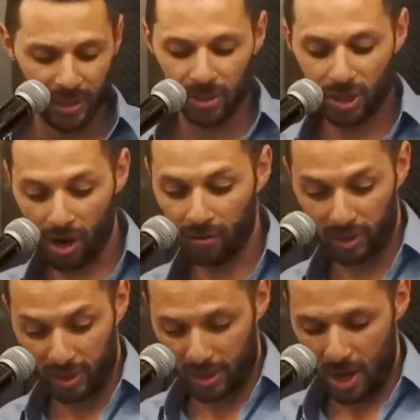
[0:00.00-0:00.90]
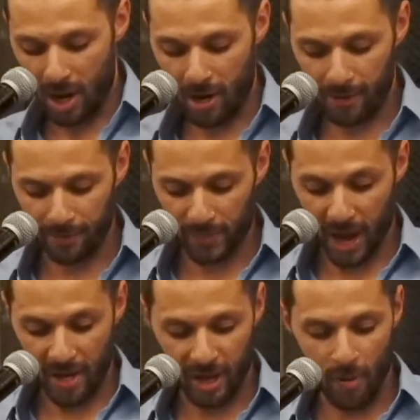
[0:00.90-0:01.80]
So
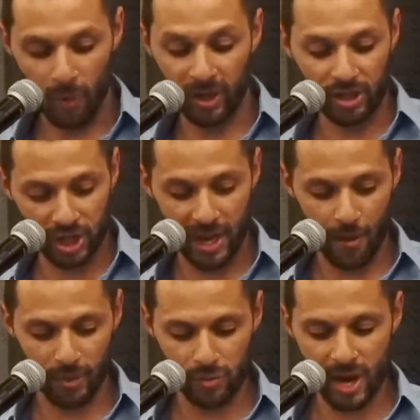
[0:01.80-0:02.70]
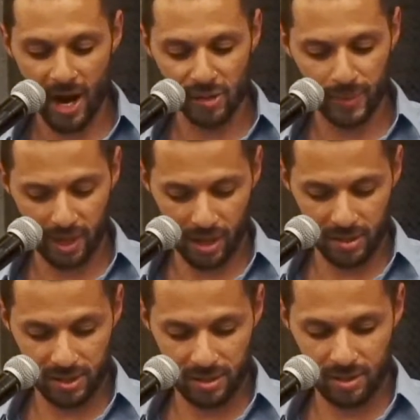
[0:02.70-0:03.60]
I wanted to share that with you guys
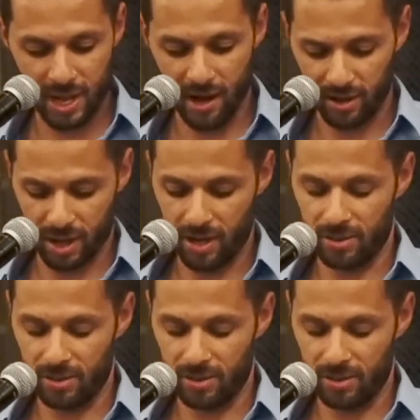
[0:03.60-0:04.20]
because that